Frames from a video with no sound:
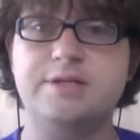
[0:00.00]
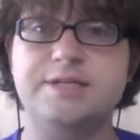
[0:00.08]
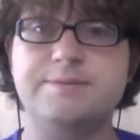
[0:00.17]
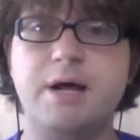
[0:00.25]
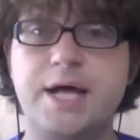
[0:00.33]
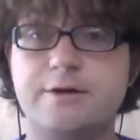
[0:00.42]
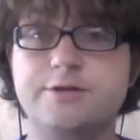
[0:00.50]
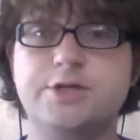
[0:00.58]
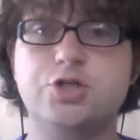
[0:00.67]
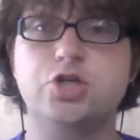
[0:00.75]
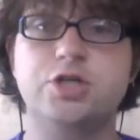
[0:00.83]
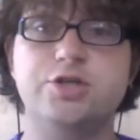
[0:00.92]
these models
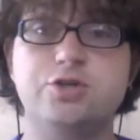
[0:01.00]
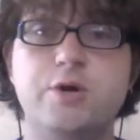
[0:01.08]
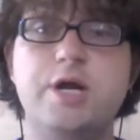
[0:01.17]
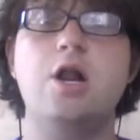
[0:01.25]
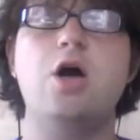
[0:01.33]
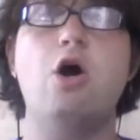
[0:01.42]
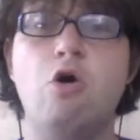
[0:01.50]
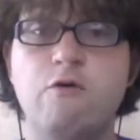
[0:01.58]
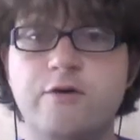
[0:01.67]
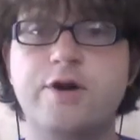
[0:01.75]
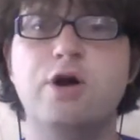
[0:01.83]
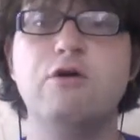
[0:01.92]
because you're going to do it
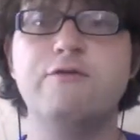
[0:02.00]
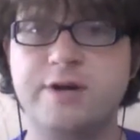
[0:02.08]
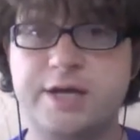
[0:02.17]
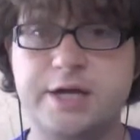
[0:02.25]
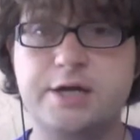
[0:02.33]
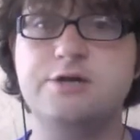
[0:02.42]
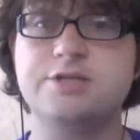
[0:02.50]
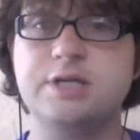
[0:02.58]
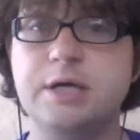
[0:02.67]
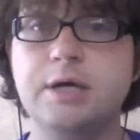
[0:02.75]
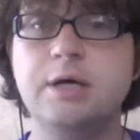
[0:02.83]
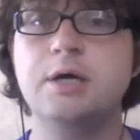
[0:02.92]
over and over again
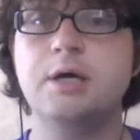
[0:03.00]
using